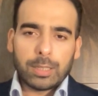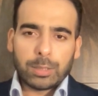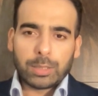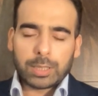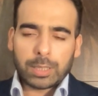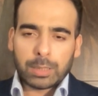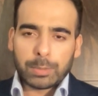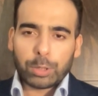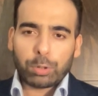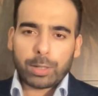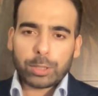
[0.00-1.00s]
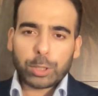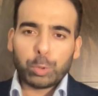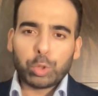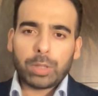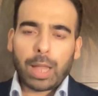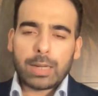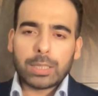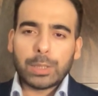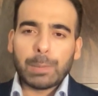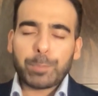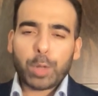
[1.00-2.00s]
to determine the
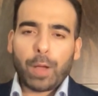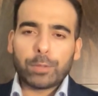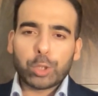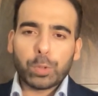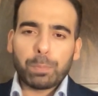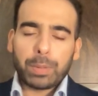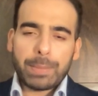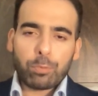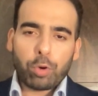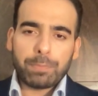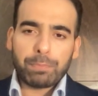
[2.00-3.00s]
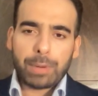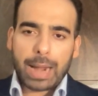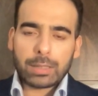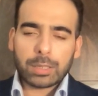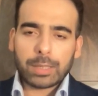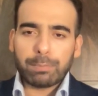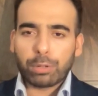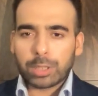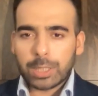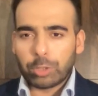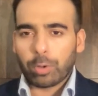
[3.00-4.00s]
constitutionality of the Supreme Court Practice and
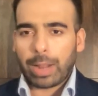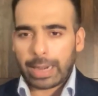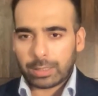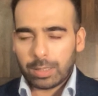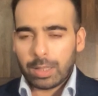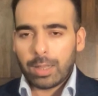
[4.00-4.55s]
Procedure Act.